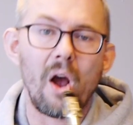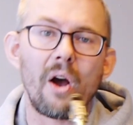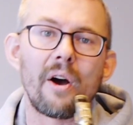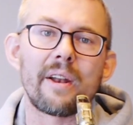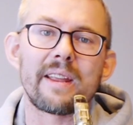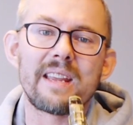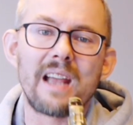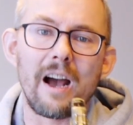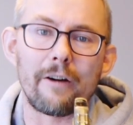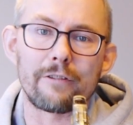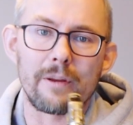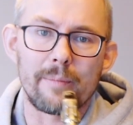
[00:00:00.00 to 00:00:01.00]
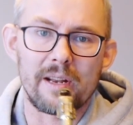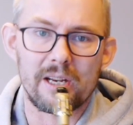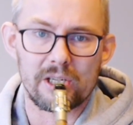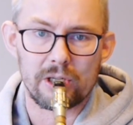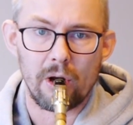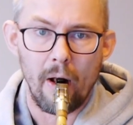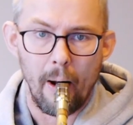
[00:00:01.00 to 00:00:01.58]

On E half diminished.